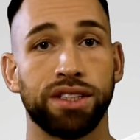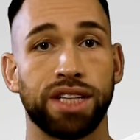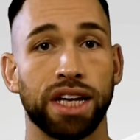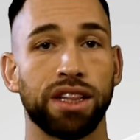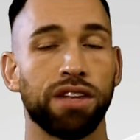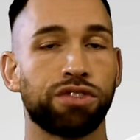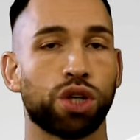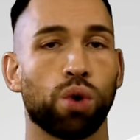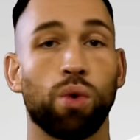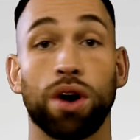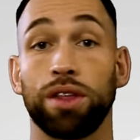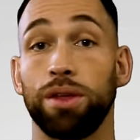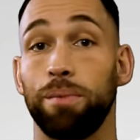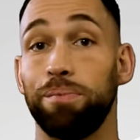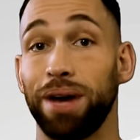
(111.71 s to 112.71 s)
deadlifts are one of
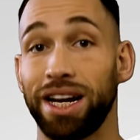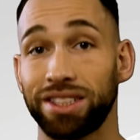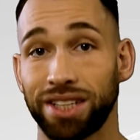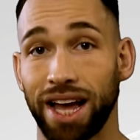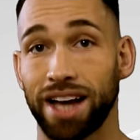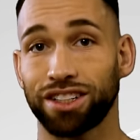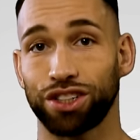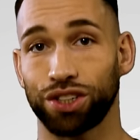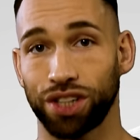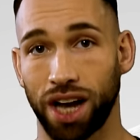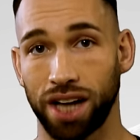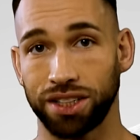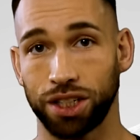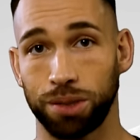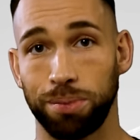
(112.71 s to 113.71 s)
the best
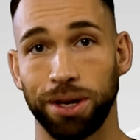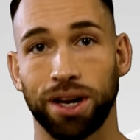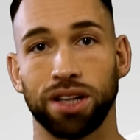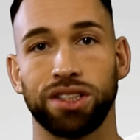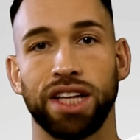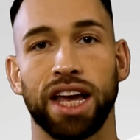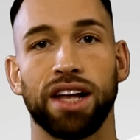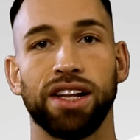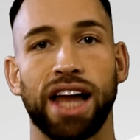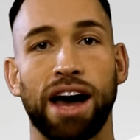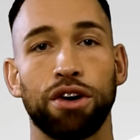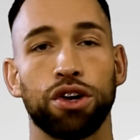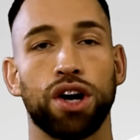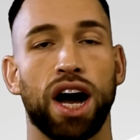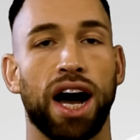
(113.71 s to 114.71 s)
exercises because they allow
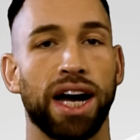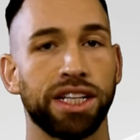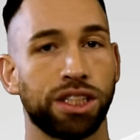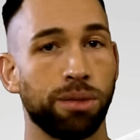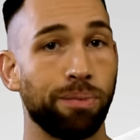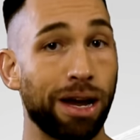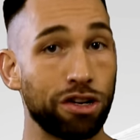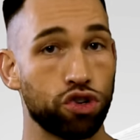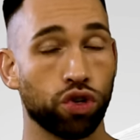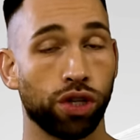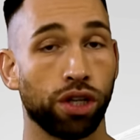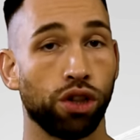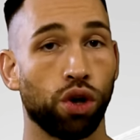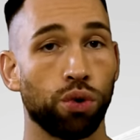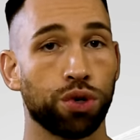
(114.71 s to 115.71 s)
you to
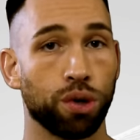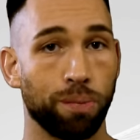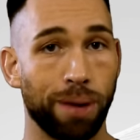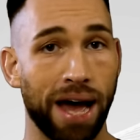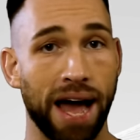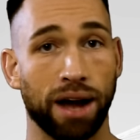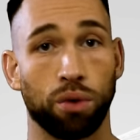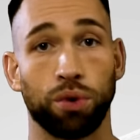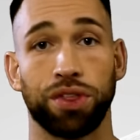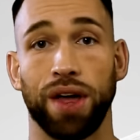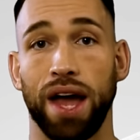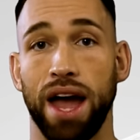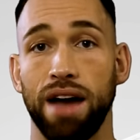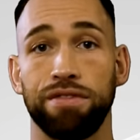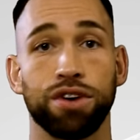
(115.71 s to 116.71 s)
isometrically load your back with a
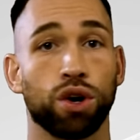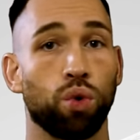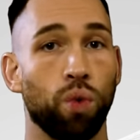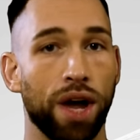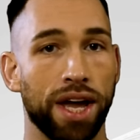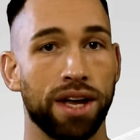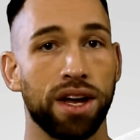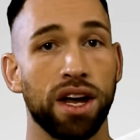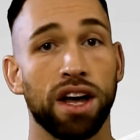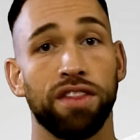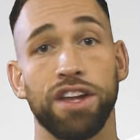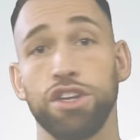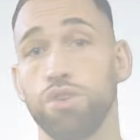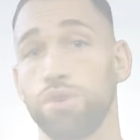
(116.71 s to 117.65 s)
heavier weight than